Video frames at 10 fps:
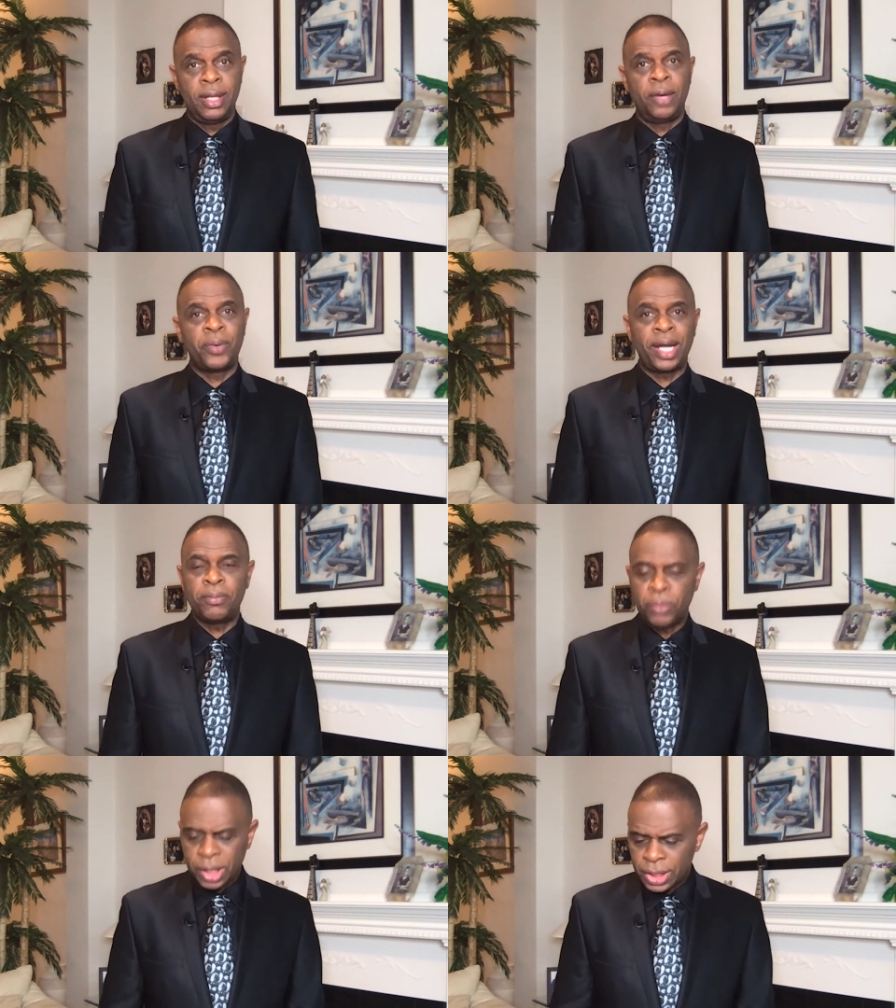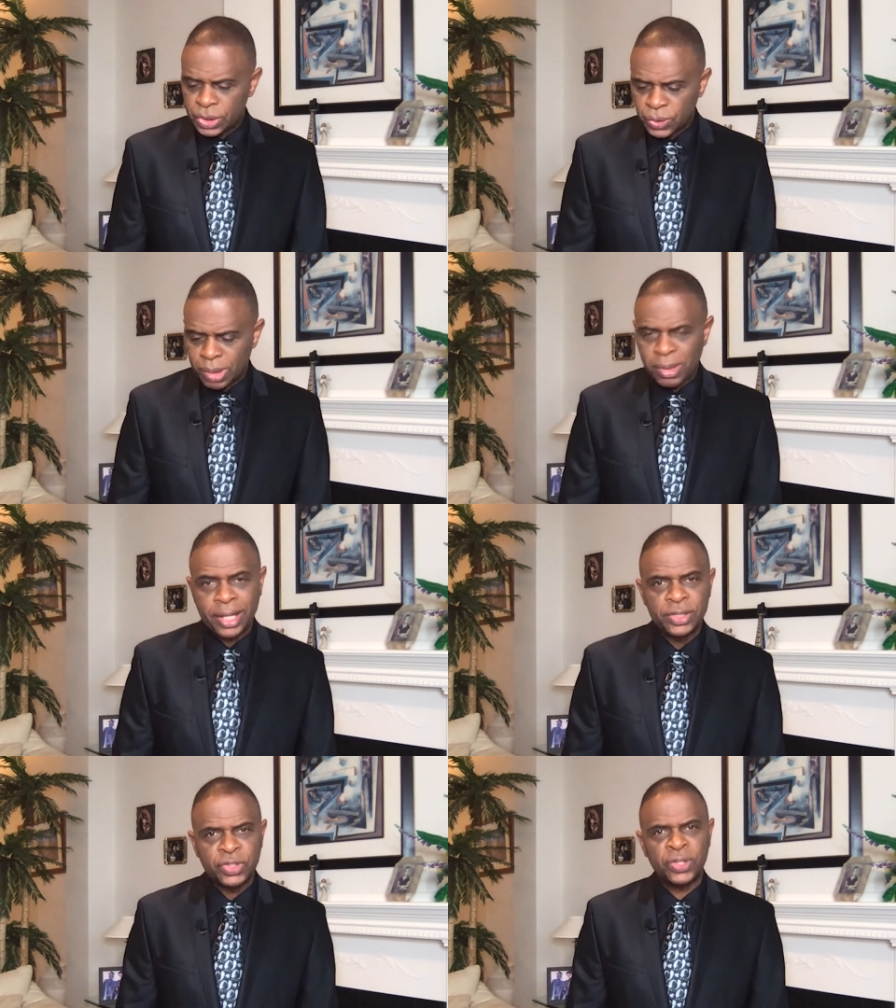And what I'm really concerned
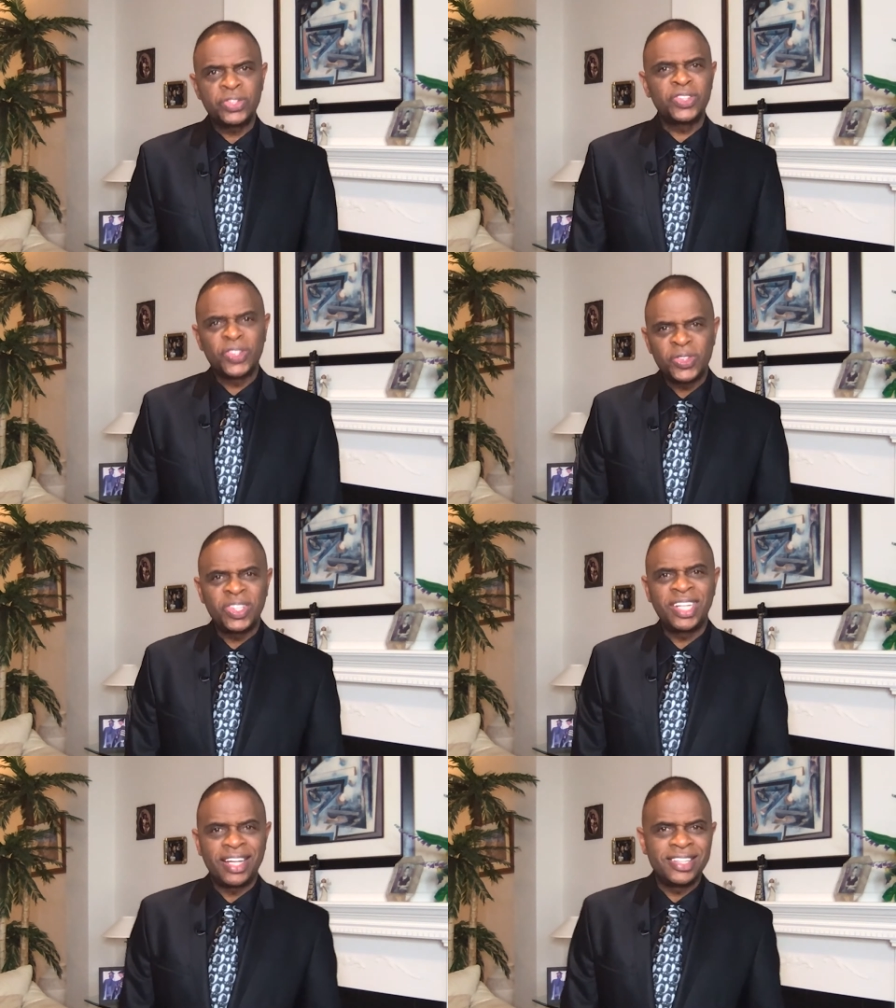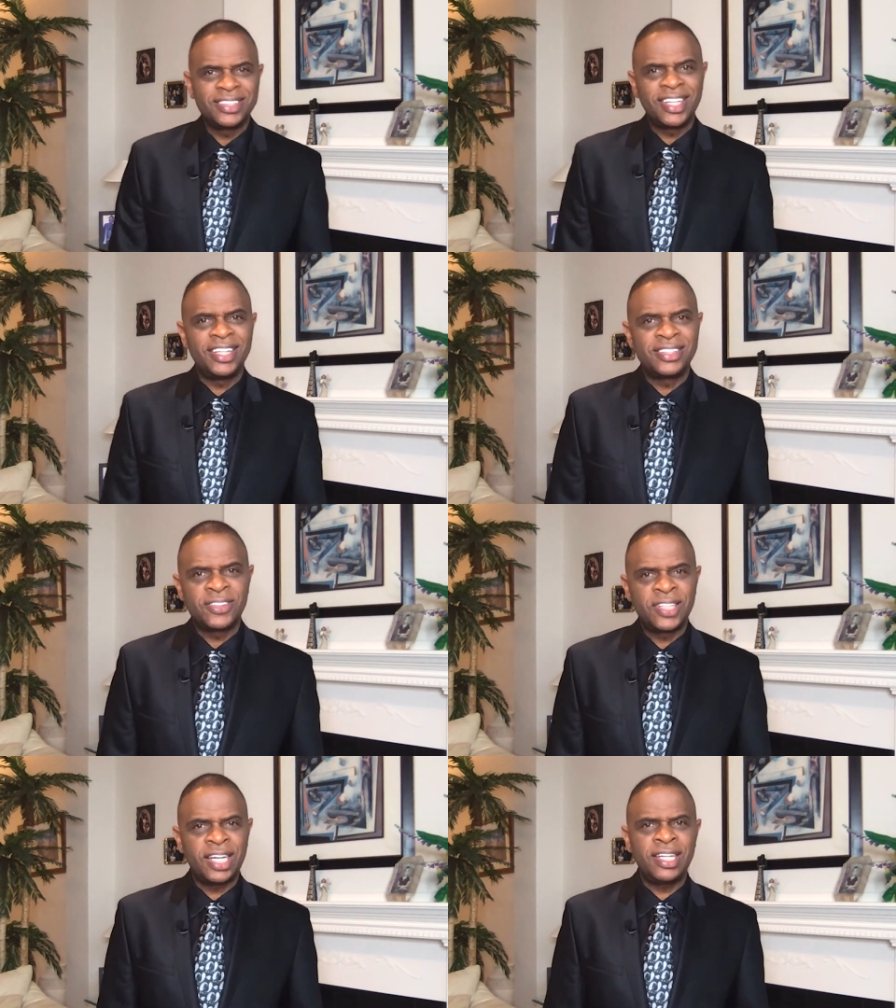about is churches are doing that these days.
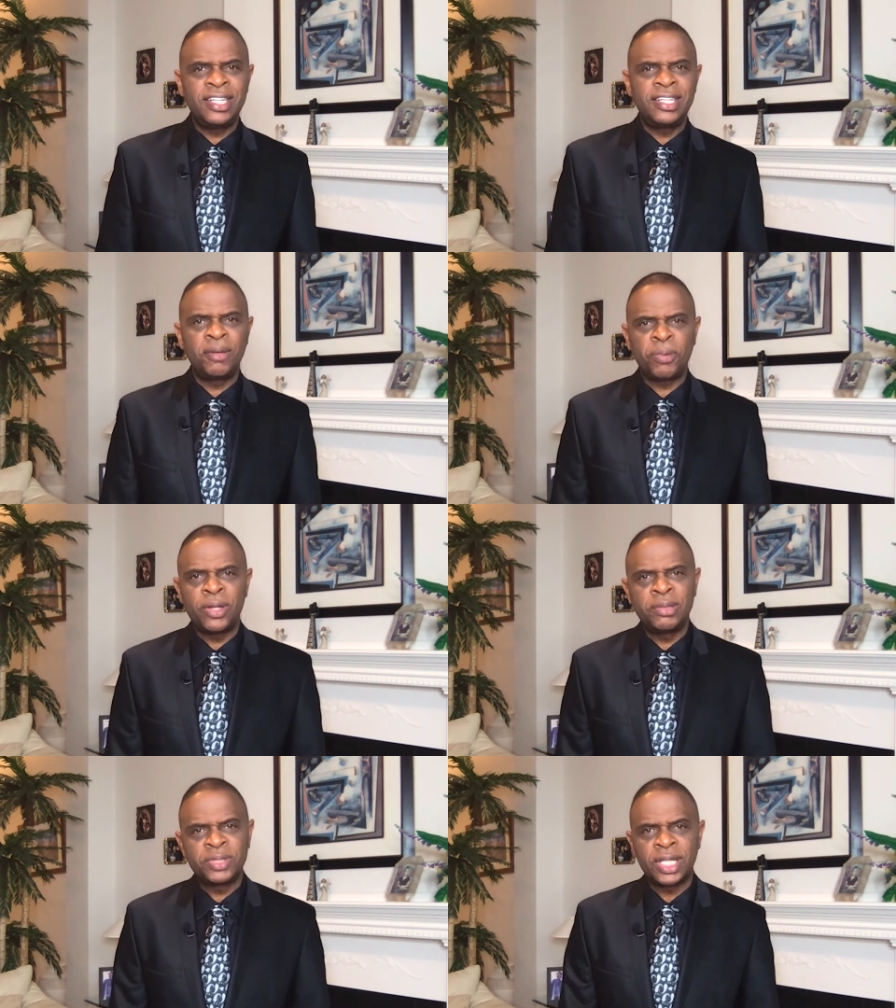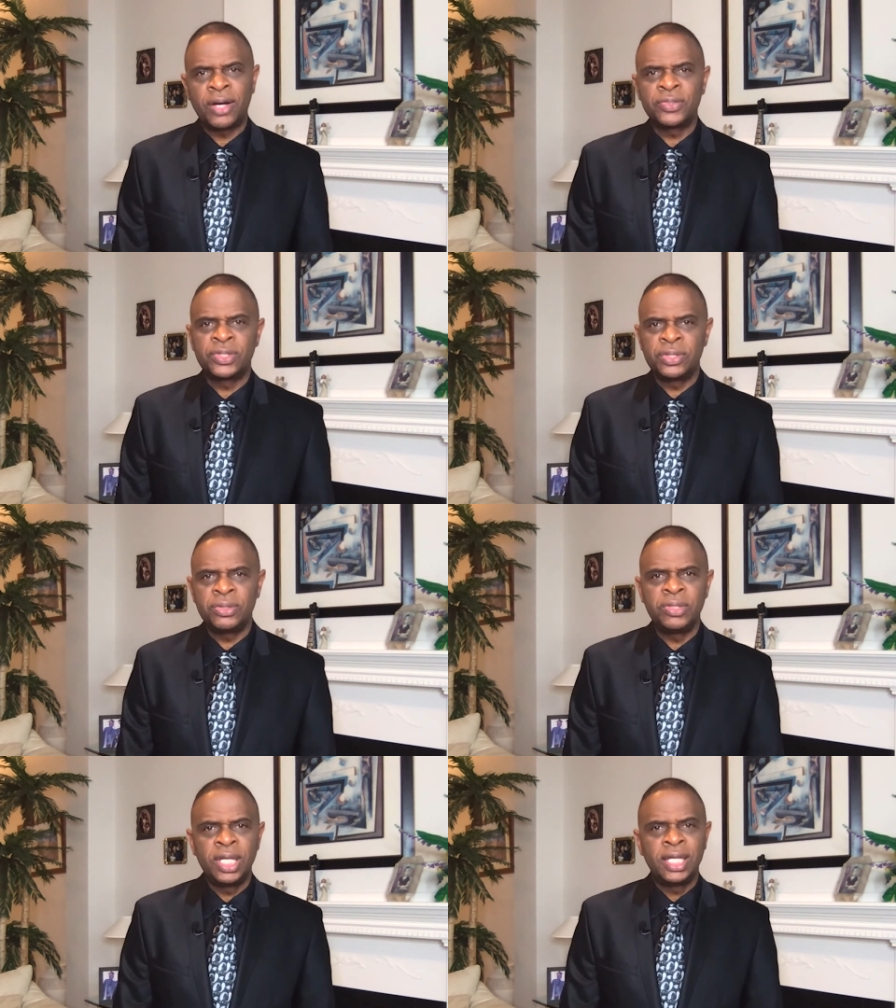They're taking it upon themselves
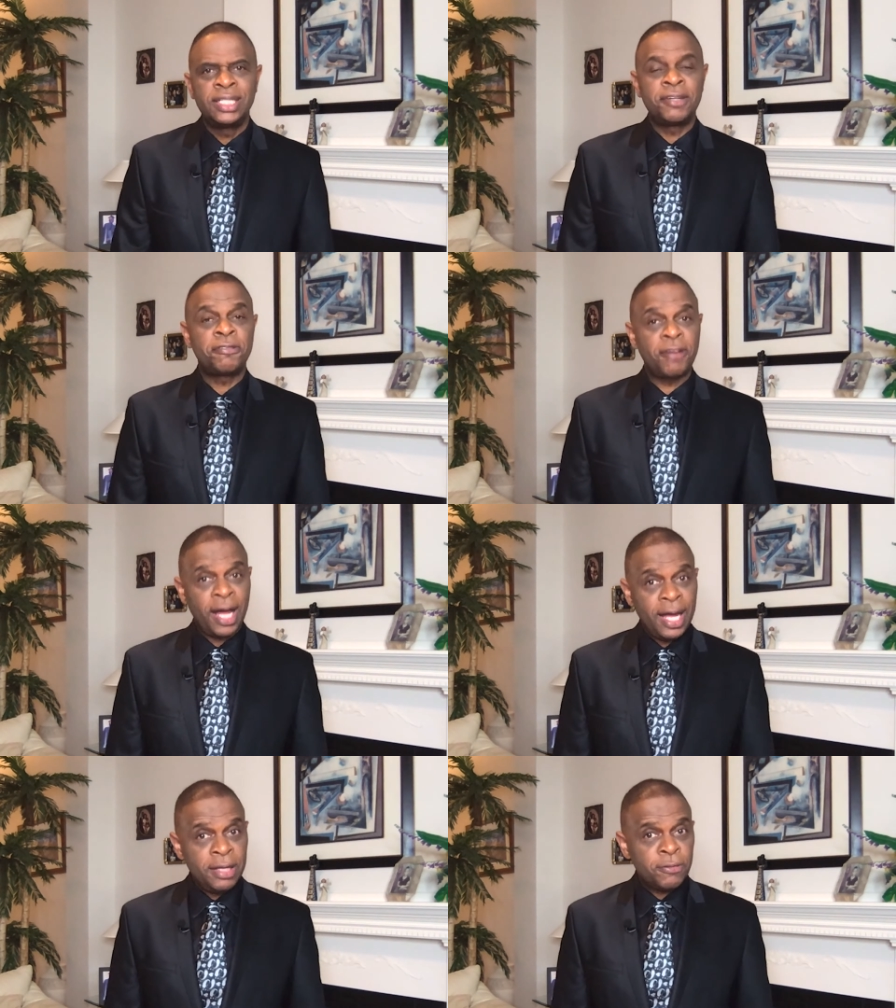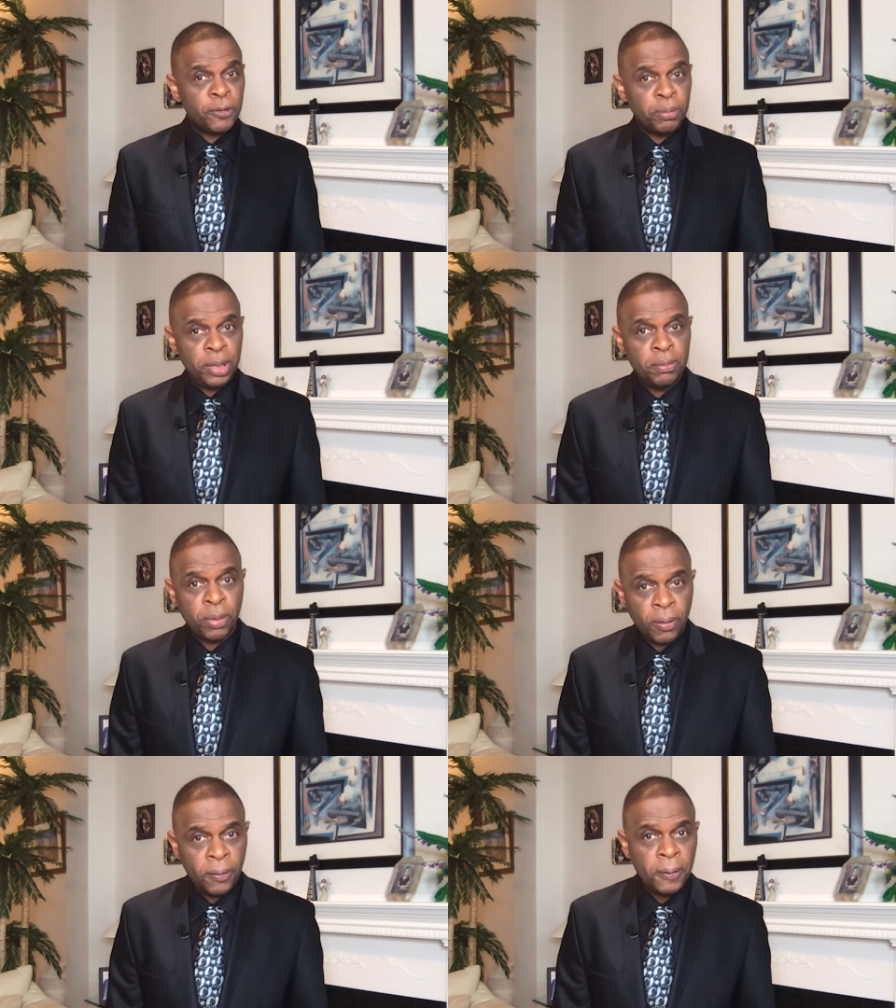to define for
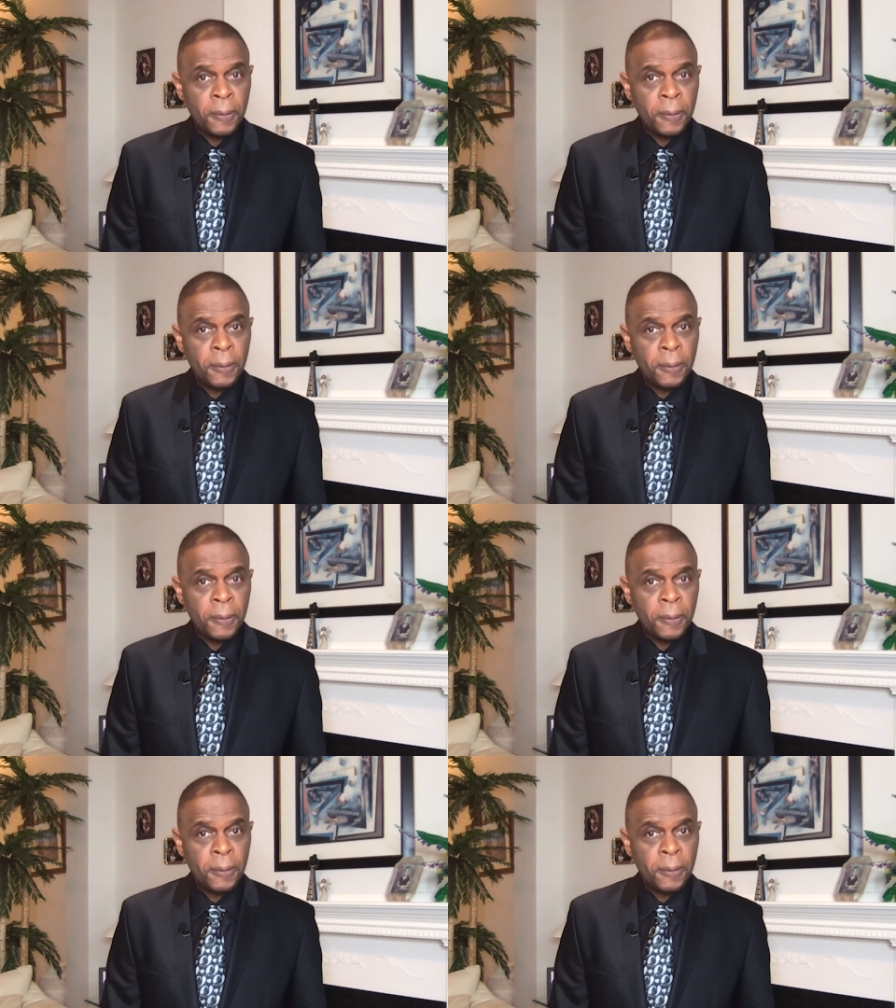people